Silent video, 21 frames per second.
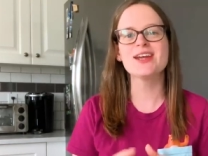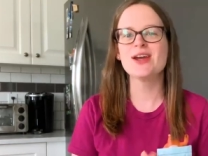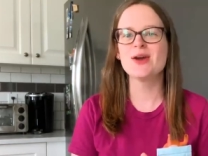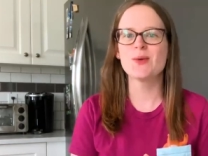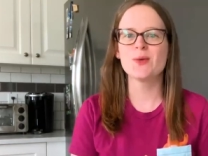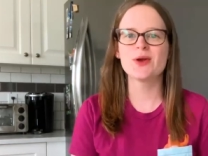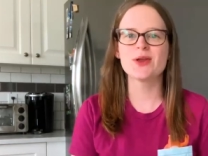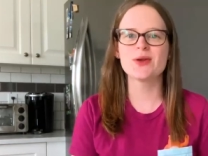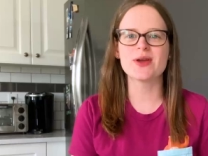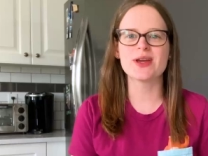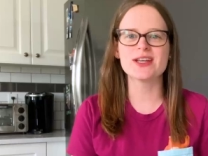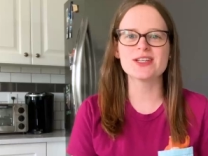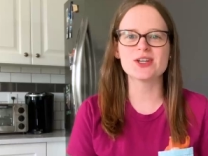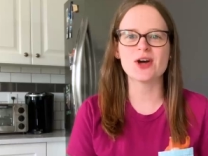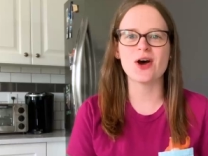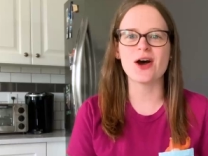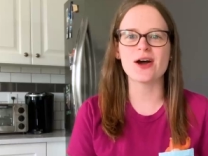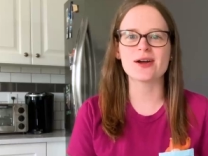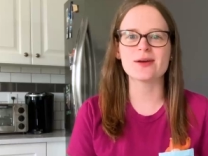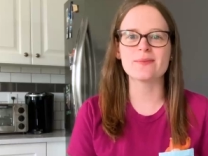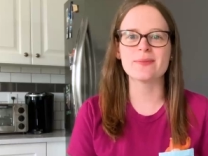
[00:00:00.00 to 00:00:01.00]
where you can
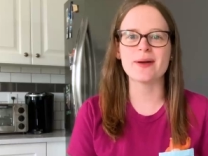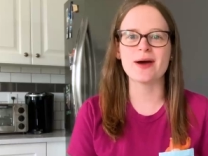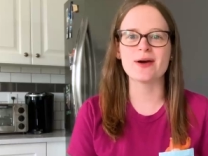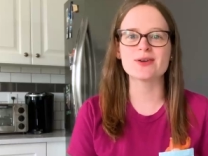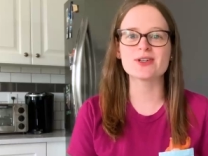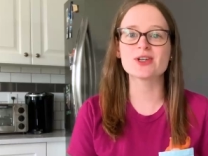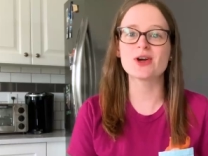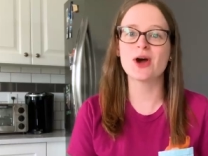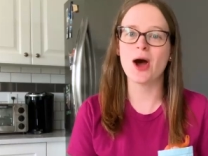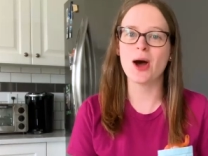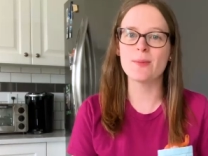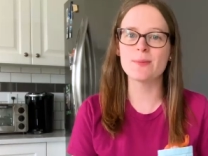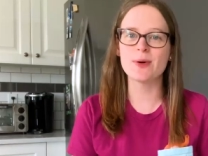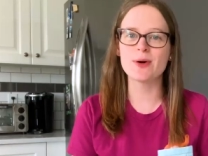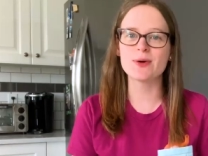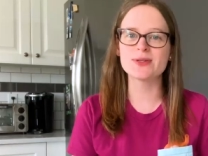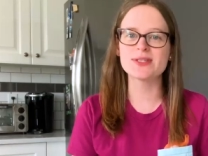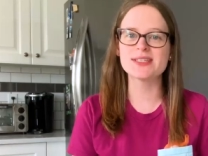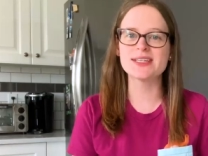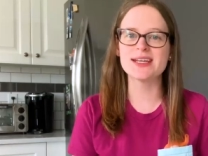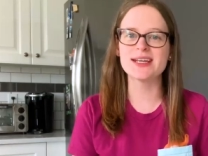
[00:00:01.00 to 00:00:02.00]
talk about
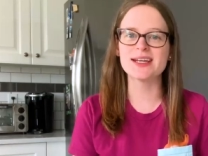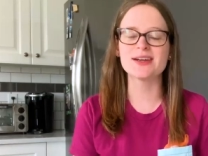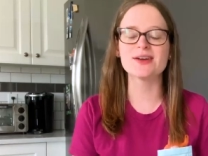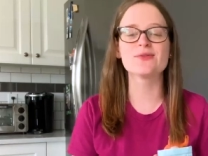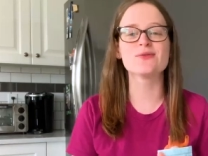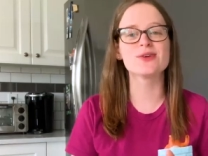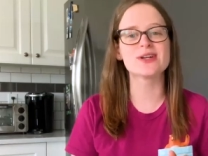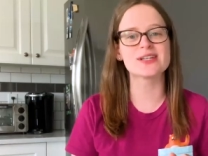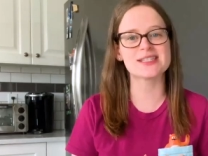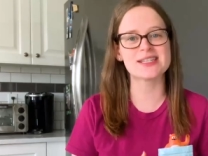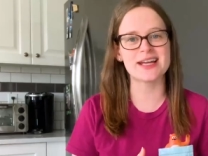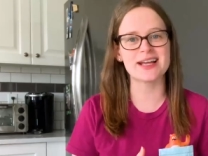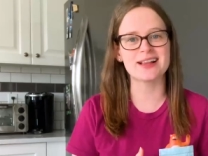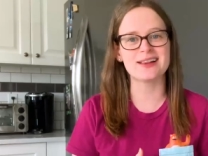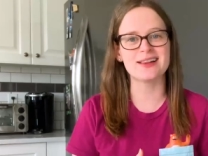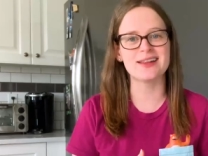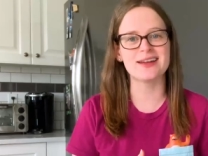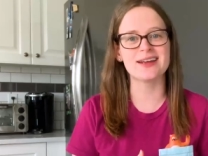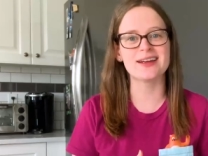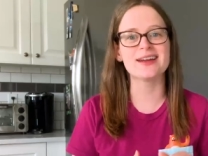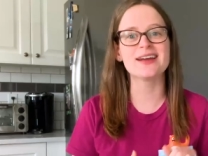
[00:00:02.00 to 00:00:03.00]
composting,
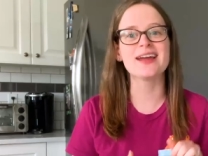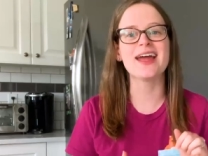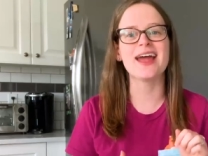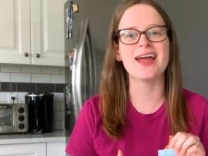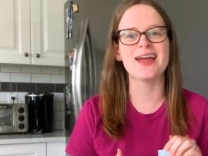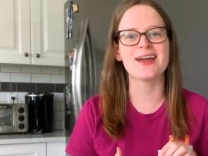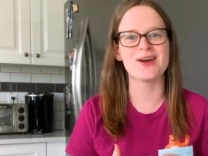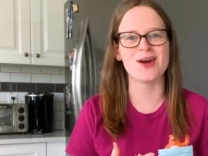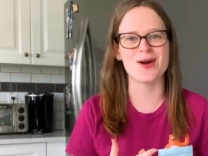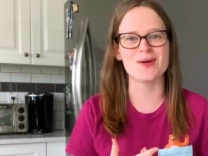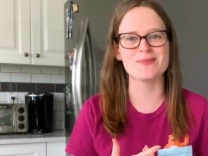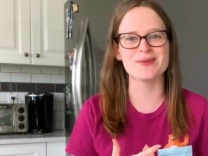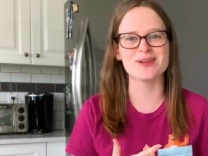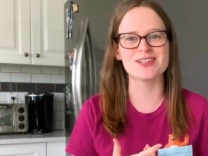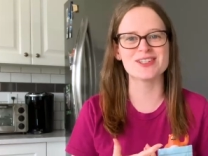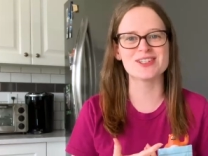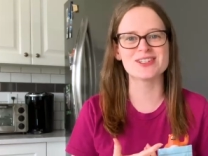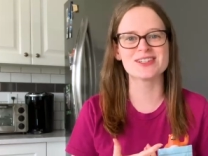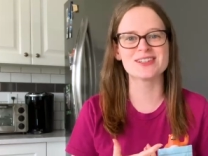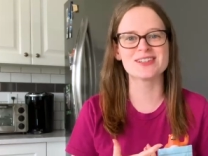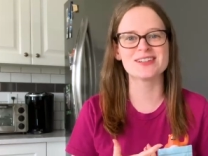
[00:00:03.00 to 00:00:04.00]
recycling, and
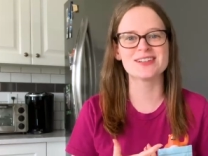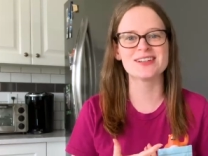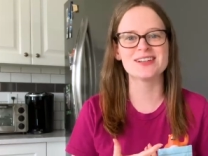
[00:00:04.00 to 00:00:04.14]
garbage.